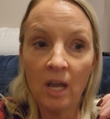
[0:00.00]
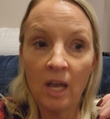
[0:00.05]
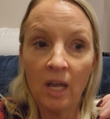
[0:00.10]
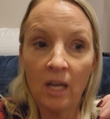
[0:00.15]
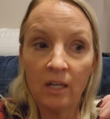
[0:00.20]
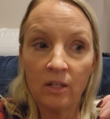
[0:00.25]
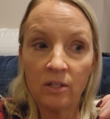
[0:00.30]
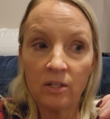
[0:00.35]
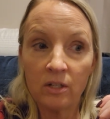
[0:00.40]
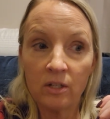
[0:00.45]

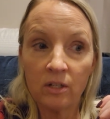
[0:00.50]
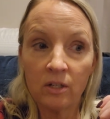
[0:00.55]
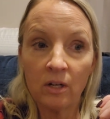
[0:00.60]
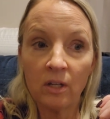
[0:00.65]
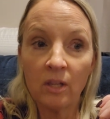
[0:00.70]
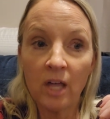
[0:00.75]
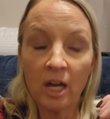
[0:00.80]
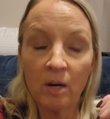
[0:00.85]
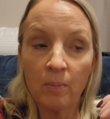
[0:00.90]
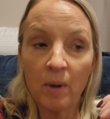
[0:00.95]
And uh, a
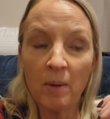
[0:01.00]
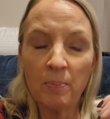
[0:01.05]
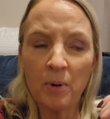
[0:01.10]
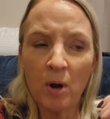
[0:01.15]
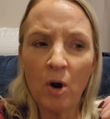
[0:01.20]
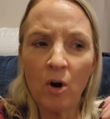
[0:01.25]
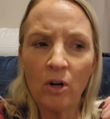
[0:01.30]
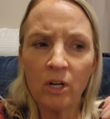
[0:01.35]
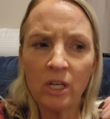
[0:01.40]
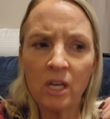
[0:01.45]
lot of my
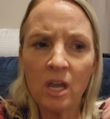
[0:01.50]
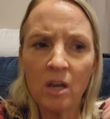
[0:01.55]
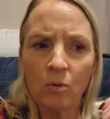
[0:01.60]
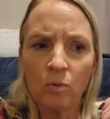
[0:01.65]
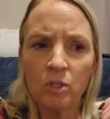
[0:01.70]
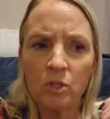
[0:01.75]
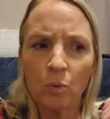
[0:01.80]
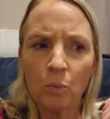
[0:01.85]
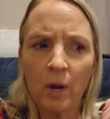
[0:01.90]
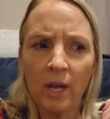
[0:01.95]
partying
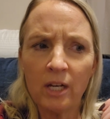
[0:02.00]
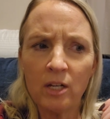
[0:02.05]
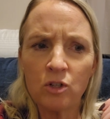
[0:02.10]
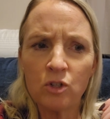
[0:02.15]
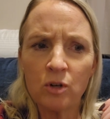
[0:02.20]
was a way to